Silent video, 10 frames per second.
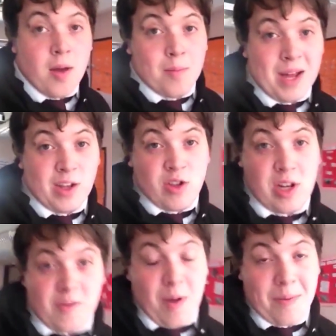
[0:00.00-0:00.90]
Managed to
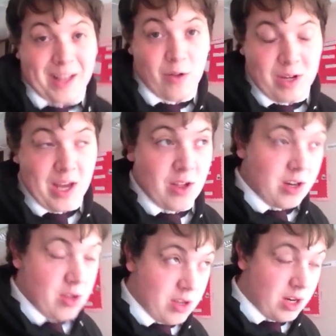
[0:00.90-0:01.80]
leave my pencil case in
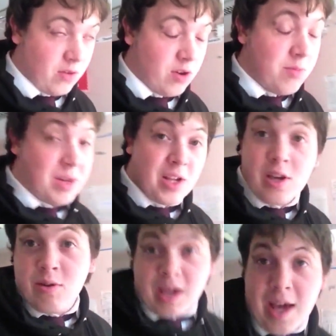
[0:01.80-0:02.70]
the study room, but it's
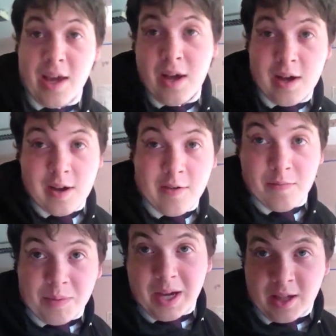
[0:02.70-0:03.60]
okay, I've
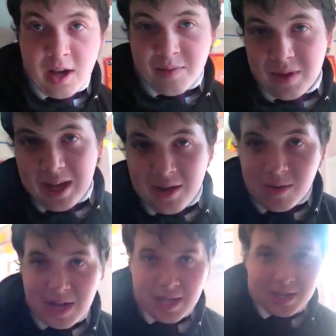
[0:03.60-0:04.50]
picked it up now
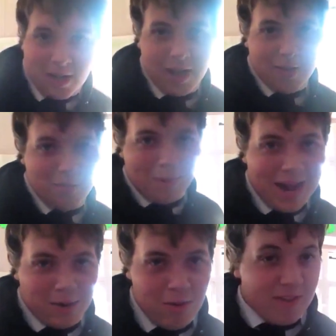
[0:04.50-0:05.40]
and I am
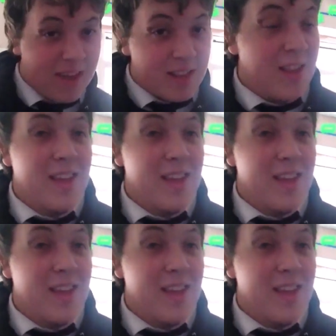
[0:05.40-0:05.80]
back with it.